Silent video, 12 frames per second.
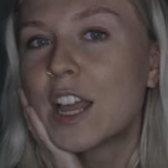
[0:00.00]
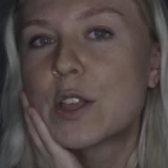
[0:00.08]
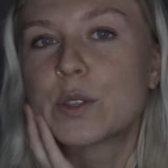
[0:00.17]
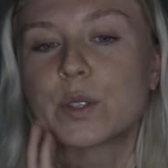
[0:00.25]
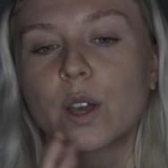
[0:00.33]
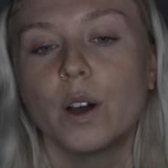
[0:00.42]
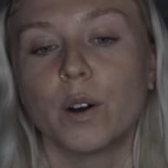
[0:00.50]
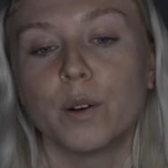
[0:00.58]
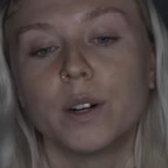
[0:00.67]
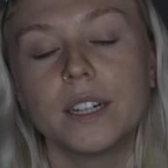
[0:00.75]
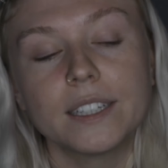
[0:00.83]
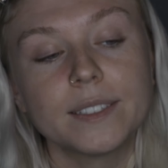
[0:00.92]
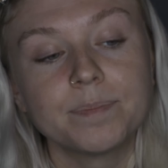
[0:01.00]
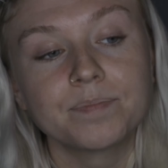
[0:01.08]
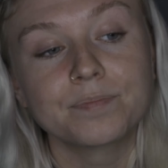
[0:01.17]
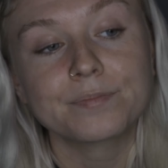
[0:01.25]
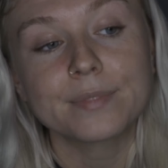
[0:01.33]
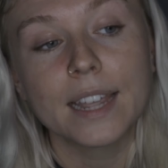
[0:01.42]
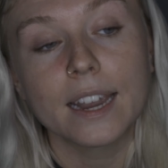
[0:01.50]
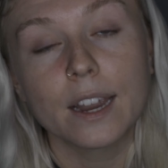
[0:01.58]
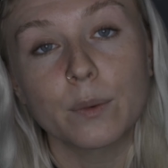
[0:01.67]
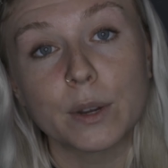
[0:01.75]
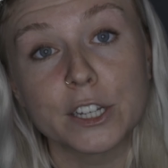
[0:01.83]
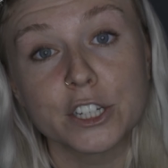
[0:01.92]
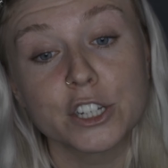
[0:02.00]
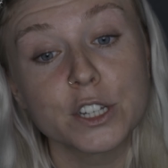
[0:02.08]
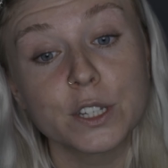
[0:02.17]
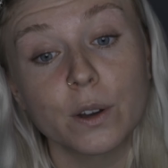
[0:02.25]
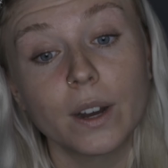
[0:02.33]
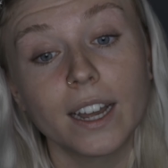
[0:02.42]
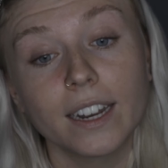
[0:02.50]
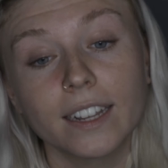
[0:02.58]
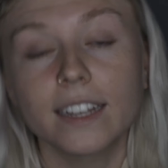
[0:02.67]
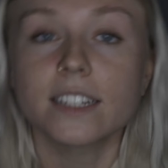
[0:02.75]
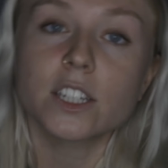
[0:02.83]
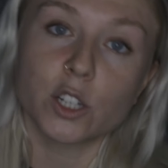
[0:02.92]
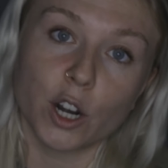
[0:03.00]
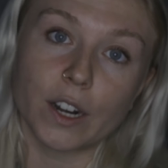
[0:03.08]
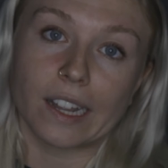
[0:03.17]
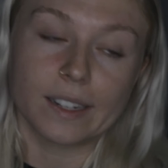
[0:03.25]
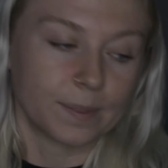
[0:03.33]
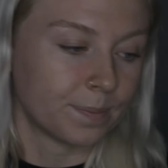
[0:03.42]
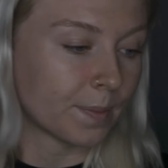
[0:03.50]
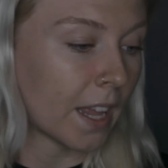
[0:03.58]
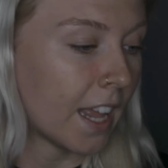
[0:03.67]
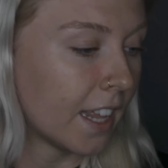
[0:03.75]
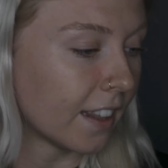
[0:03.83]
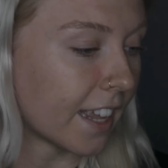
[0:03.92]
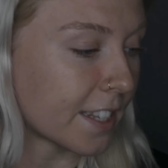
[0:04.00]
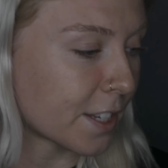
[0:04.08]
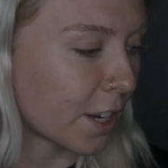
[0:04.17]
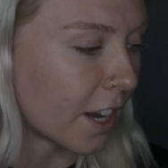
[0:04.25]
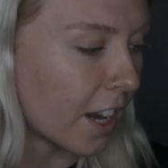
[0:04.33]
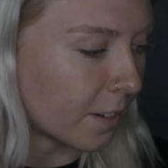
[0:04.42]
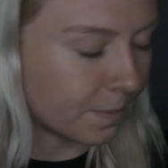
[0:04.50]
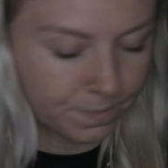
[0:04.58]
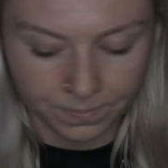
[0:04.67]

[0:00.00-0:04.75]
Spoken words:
So we should just go ahead and get started. Let's go.